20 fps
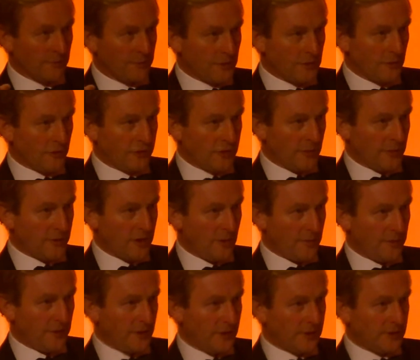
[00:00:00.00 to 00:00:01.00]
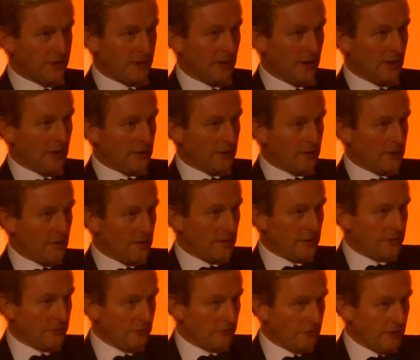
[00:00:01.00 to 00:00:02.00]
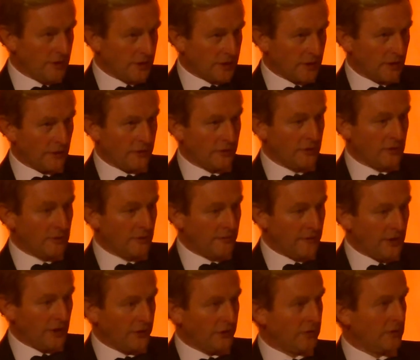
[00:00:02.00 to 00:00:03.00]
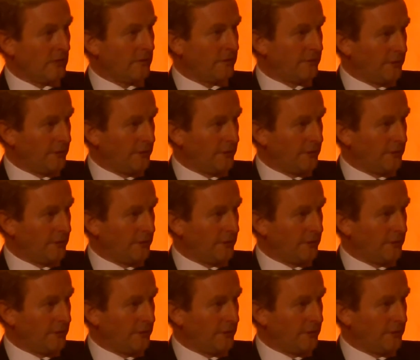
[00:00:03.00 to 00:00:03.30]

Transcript: blue chip companies, to come and do research and innovation on